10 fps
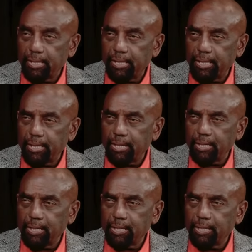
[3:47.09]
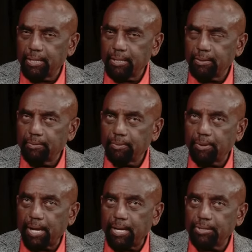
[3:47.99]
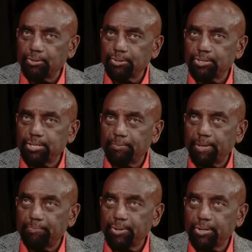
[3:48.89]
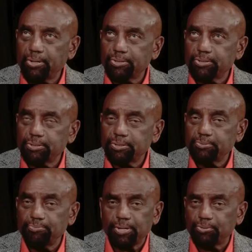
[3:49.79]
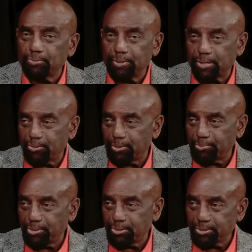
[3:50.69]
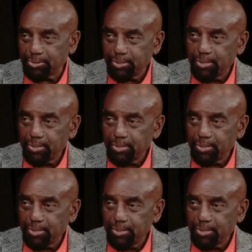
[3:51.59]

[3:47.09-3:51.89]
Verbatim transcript: And I noticed that my parents, especially with my grandparents,